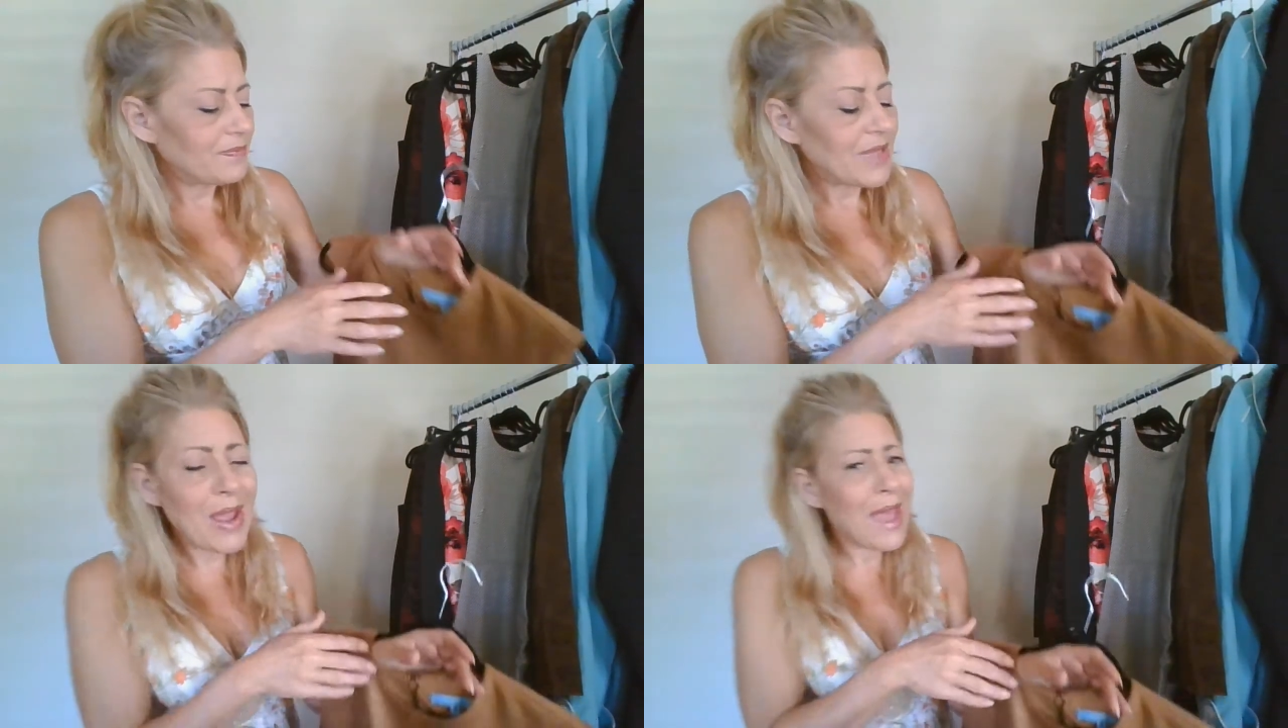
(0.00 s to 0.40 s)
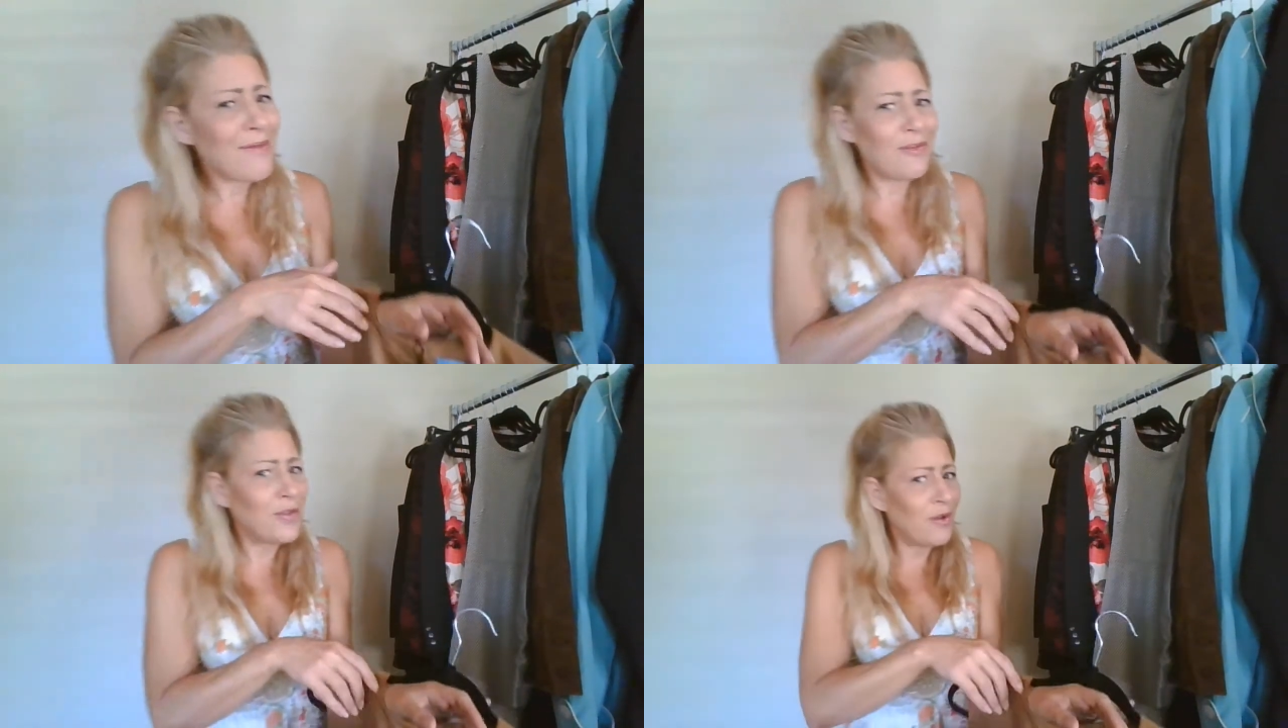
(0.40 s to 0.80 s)
Now I
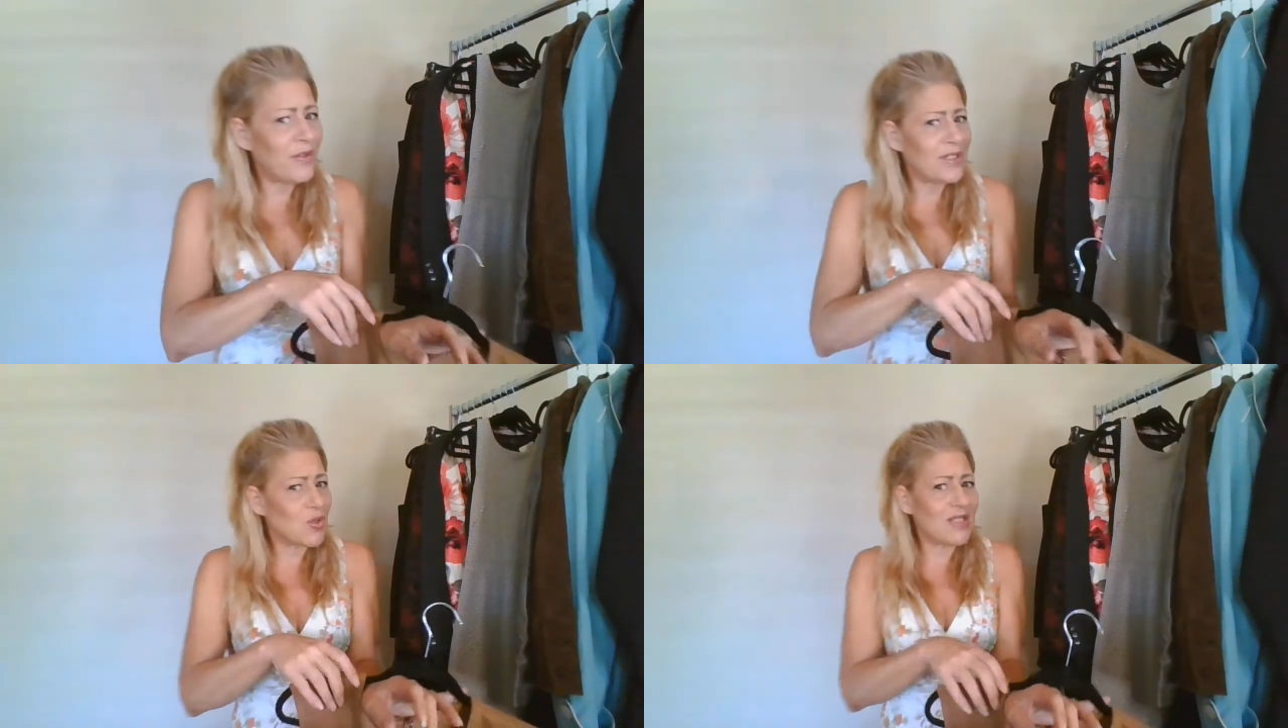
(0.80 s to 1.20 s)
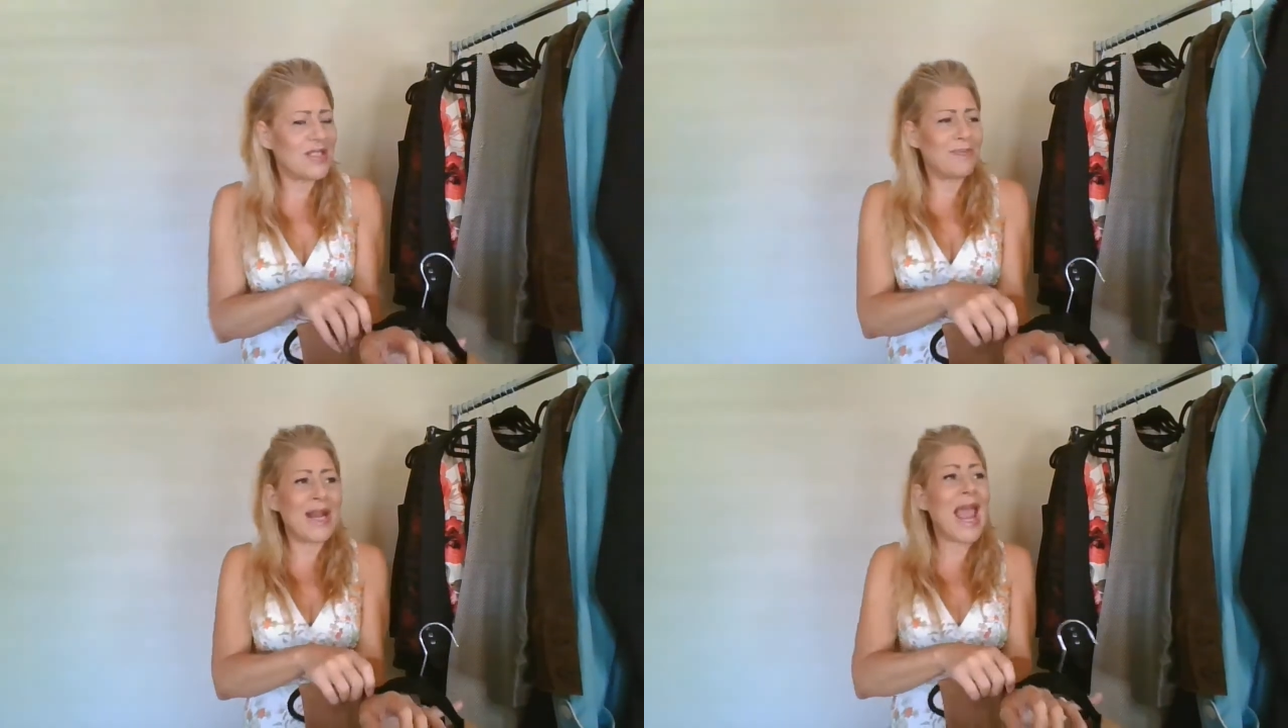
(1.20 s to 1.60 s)
have a few of his
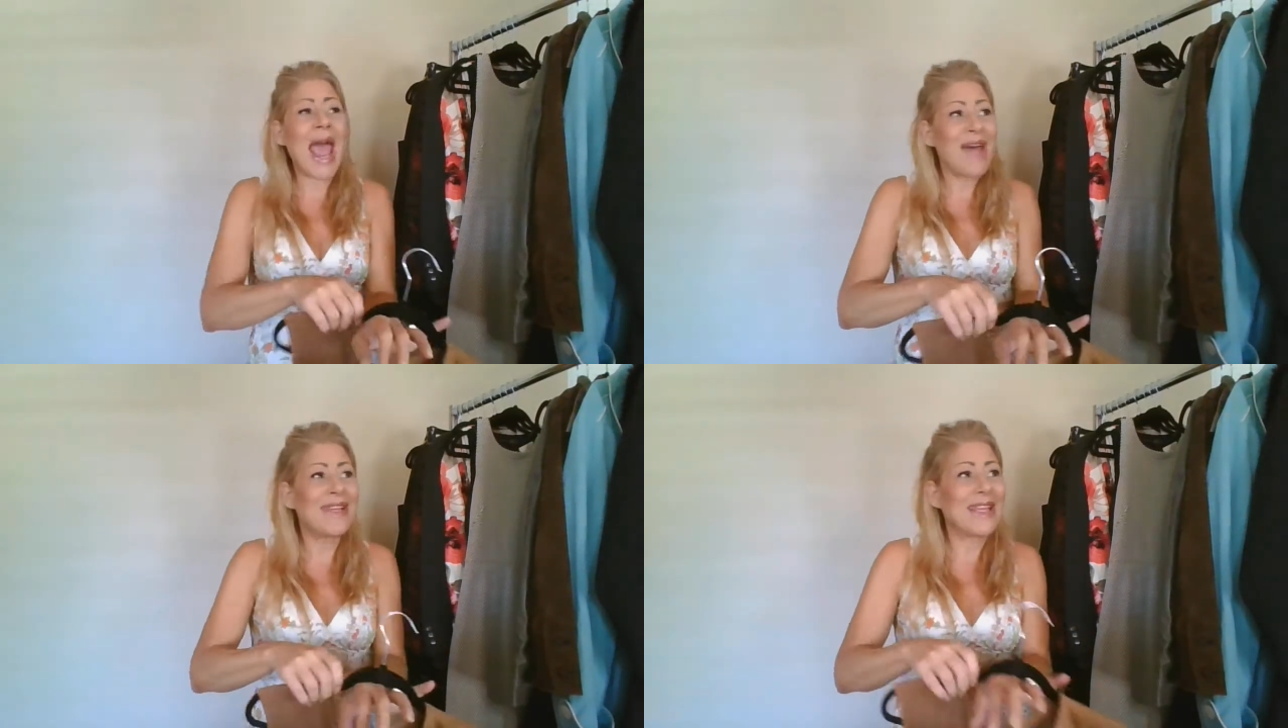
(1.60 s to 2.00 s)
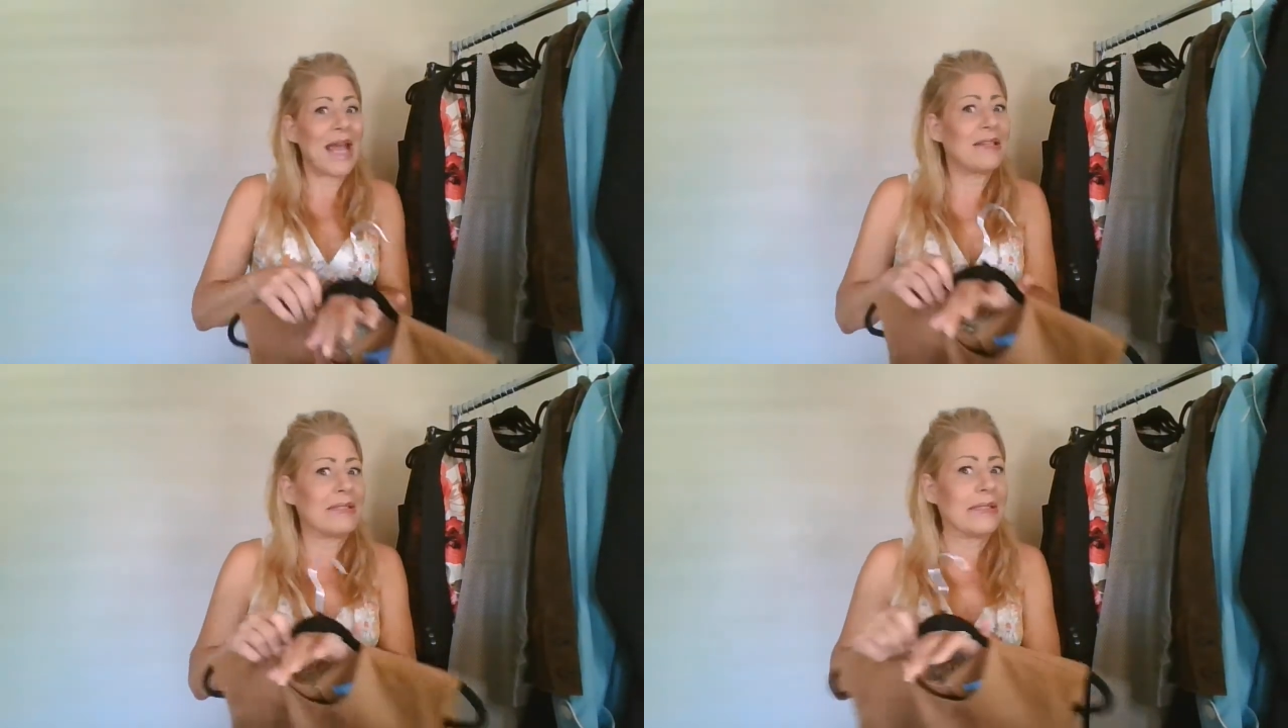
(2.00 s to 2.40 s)
dresses, but I haven't gotten